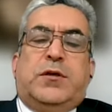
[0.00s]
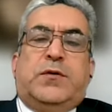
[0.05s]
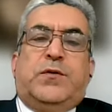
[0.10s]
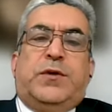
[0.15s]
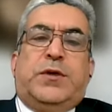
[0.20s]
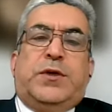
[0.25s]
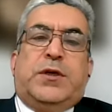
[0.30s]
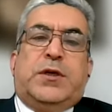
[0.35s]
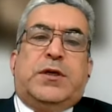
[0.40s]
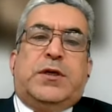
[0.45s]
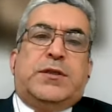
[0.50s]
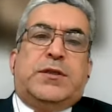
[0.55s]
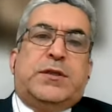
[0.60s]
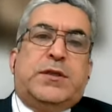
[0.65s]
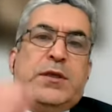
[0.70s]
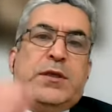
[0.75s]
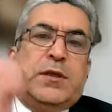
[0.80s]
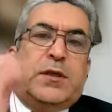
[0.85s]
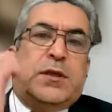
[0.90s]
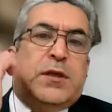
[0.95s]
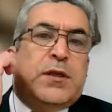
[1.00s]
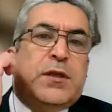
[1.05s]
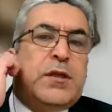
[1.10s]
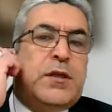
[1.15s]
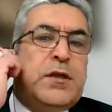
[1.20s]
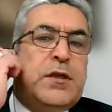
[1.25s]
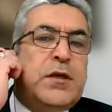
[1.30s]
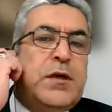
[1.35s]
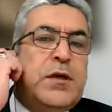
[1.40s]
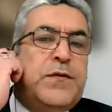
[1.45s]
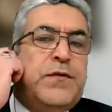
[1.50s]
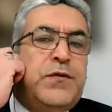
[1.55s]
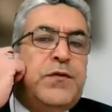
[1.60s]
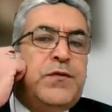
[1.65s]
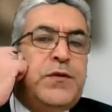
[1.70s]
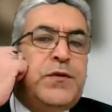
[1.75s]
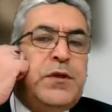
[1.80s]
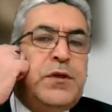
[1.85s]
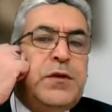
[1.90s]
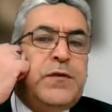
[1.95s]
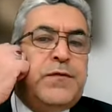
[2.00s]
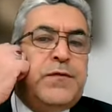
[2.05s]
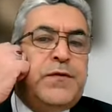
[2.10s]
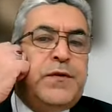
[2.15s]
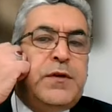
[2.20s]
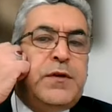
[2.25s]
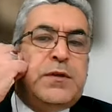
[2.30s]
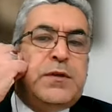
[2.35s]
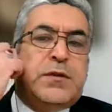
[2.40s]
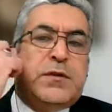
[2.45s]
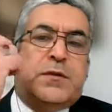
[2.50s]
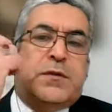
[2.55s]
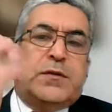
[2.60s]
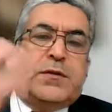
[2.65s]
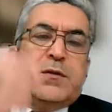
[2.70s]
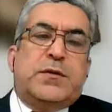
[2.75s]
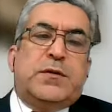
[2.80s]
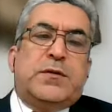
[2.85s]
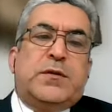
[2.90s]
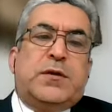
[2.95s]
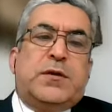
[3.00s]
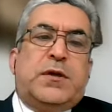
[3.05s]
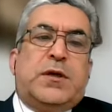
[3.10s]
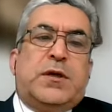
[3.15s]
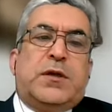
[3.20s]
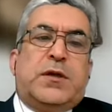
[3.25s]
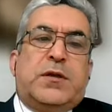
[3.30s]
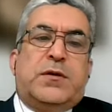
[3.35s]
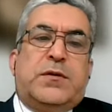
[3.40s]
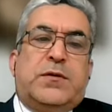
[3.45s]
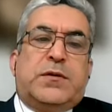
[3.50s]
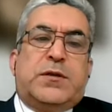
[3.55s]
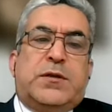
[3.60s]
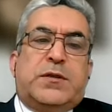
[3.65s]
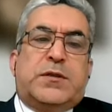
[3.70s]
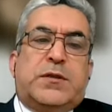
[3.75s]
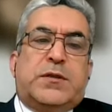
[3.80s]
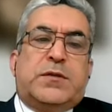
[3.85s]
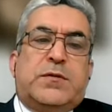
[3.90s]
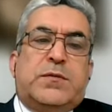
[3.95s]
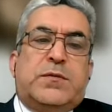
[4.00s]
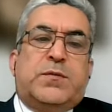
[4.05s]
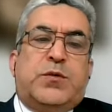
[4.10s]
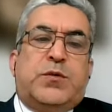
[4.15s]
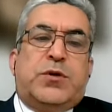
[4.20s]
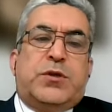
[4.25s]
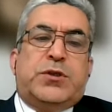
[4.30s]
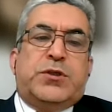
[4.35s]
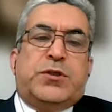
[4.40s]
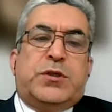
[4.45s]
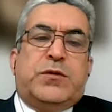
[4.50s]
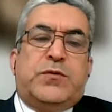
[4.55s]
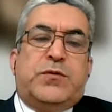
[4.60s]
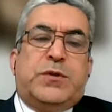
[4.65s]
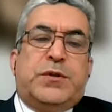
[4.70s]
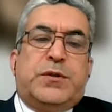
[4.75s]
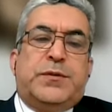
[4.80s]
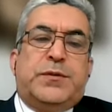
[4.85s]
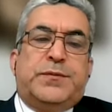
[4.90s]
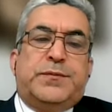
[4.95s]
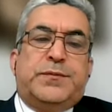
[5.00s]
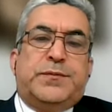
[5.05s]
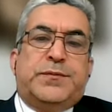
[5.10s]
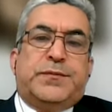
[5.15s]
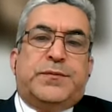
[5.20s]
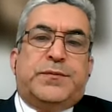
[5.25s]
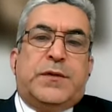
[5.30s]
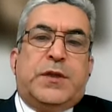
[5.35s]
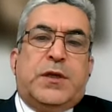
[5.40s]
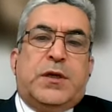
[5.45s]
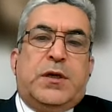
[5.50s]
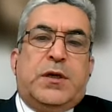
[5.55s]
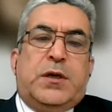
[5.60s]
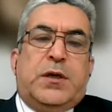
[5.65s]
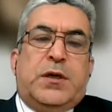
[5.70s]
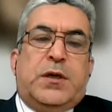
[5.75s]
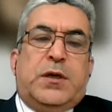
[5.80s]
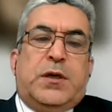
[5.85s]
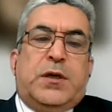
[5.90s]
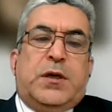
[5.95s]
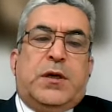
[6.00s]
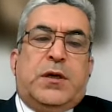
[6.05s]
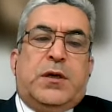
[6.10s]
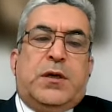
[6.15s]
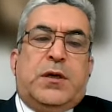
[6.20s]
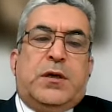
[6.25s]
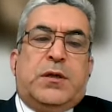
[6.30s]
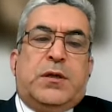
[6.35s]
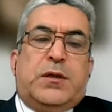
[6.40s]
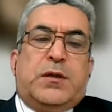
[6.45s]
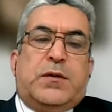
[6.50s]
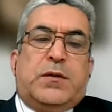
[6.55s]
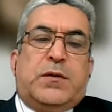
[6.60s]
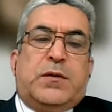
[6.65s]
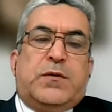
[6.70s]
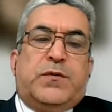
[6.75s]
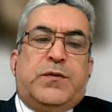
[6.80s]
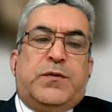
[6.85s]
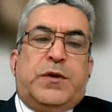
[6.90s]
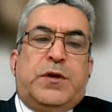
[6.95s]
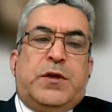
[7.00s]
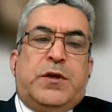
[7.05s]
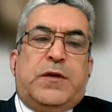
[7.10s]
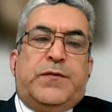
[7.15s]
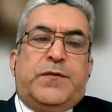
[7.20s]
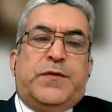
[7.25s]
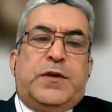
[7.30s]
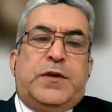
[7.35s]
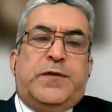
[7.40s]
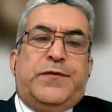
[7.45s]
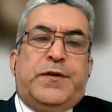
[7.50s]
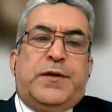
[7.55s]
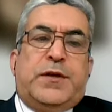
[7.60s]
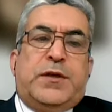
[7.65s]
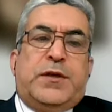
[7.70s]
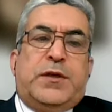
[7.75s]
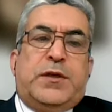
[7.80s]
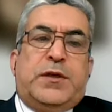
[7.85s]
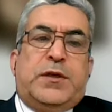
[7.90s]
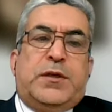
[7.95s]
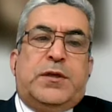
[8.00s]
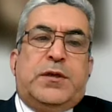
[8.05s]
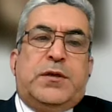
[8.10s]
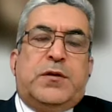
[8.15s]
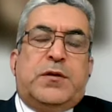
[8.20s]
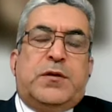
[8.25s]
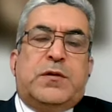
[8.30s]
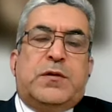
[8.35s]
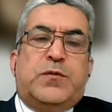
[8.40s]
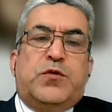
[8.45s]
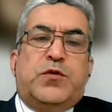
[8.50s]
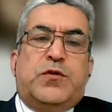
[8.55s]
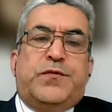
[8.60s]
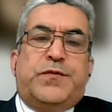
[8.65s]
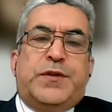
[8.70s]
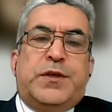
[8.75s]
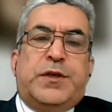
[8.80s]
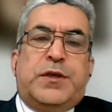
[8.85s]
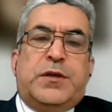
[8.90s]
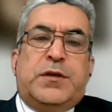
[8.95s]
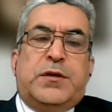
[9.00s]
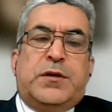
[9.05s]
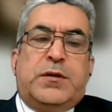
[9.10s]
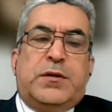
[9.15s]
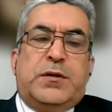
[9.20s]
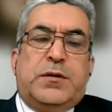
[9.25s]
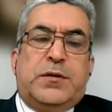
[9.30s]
we can see that the FUE feels and looks more genuine, and we have evenly removed hair